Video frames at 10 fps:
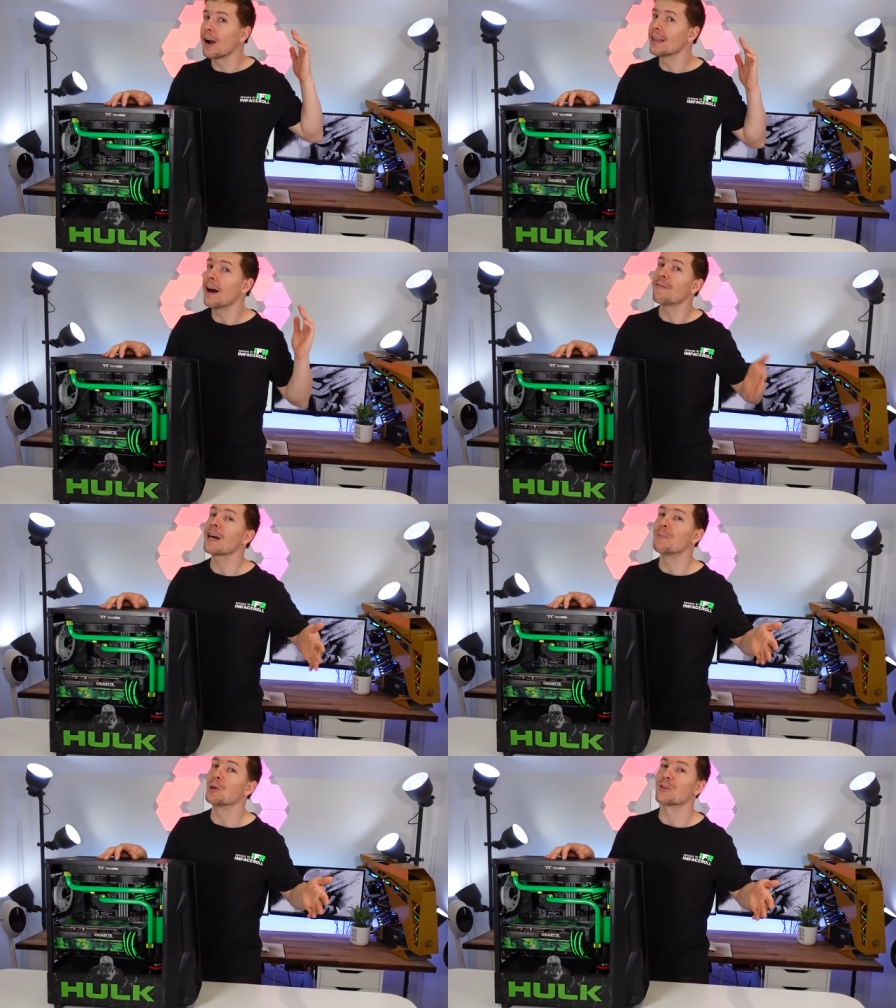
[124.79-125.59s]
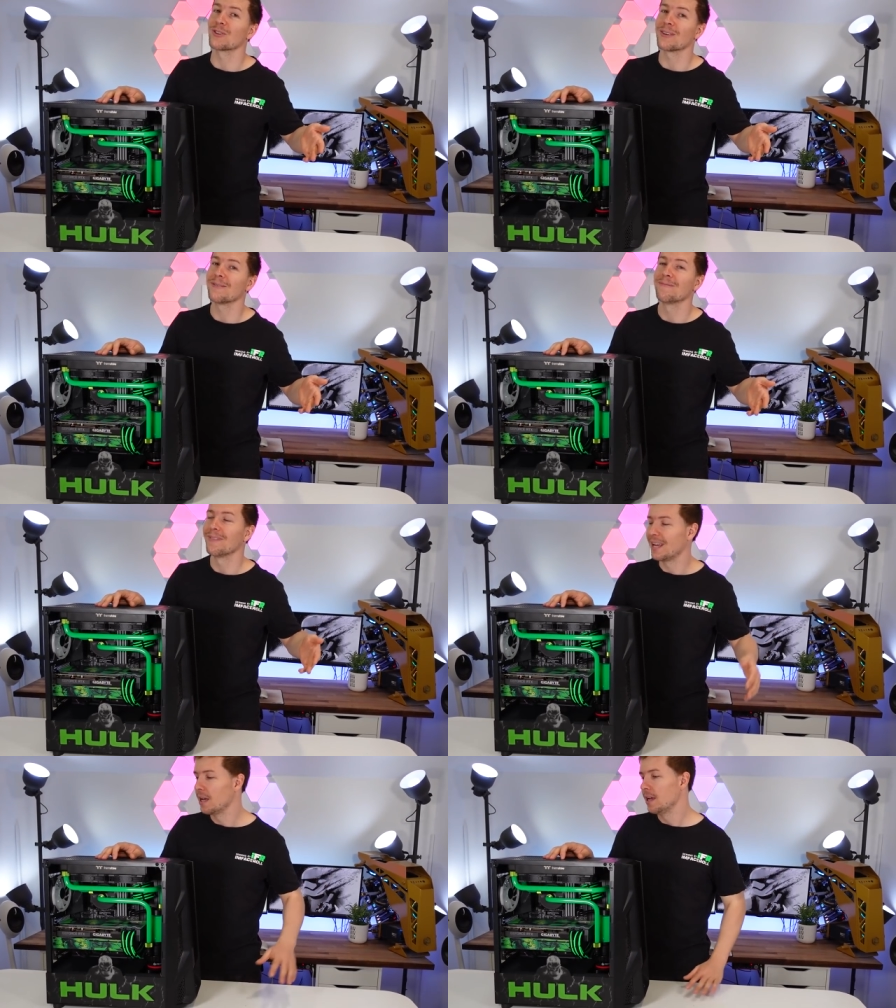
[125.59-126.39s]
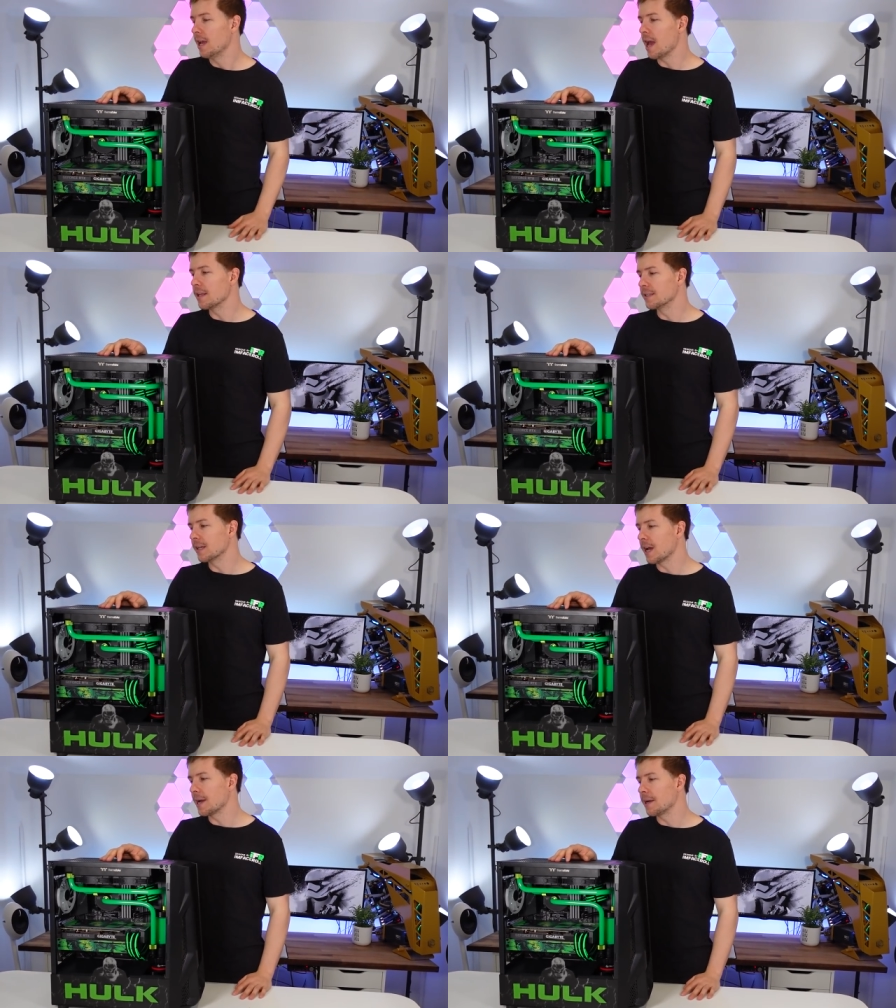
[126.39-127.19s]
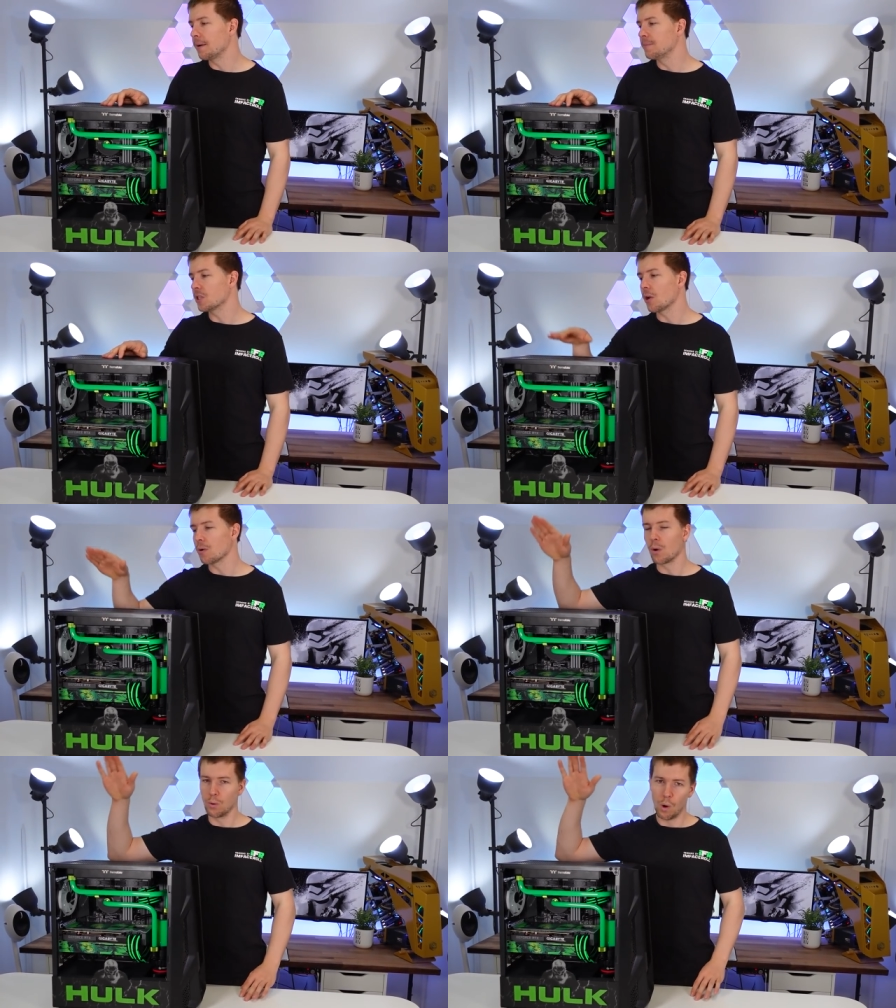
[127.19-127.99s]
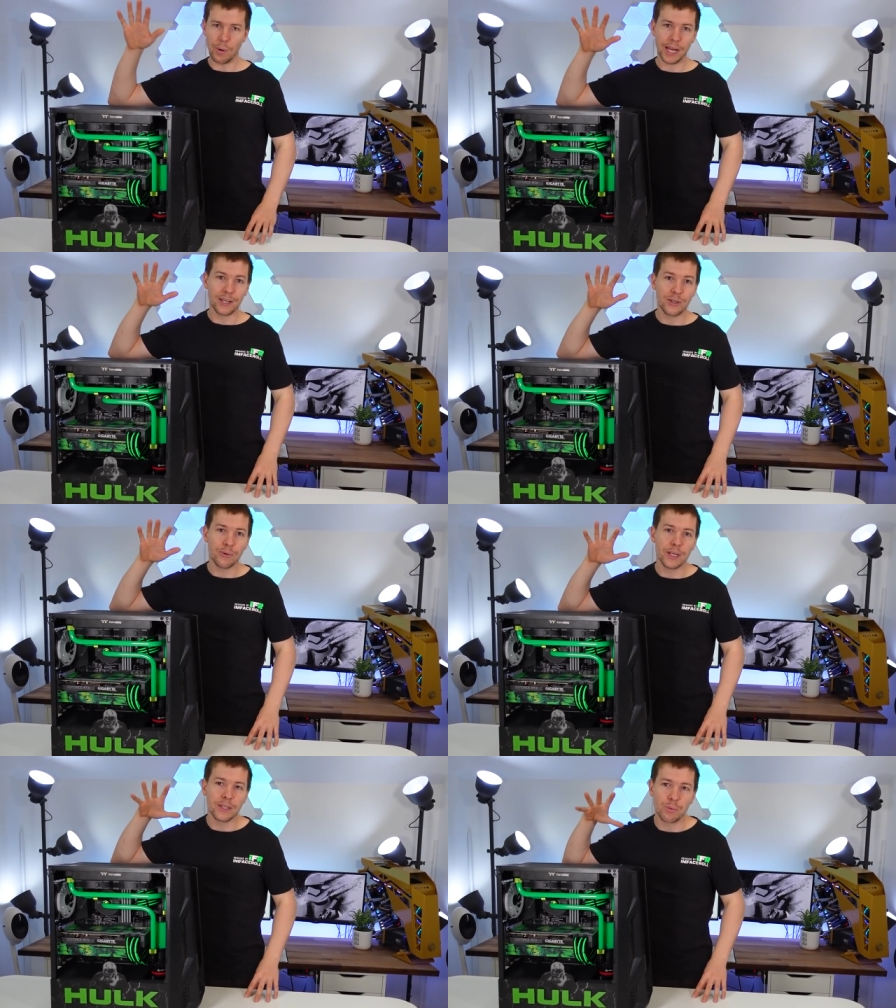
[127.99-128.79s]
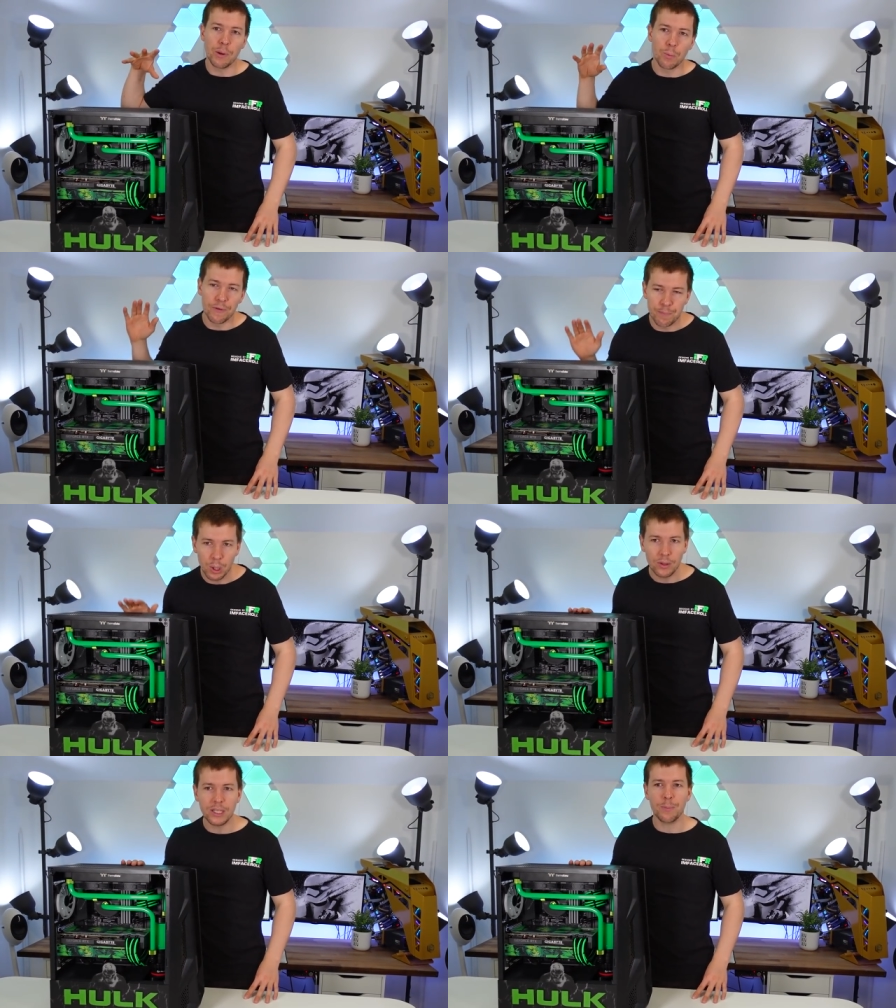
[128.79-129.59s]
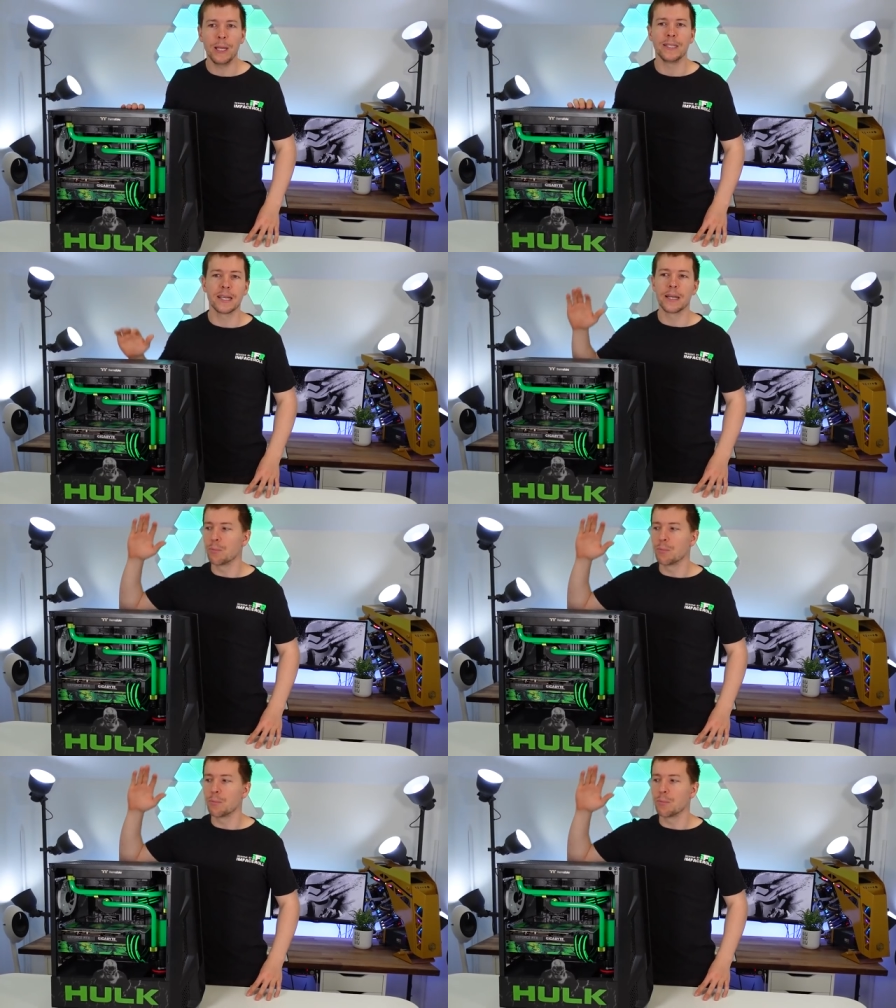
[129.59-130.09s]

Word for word: I love animals. Mm -hmm. And uh, so what we're going to do is we, we've built this PC.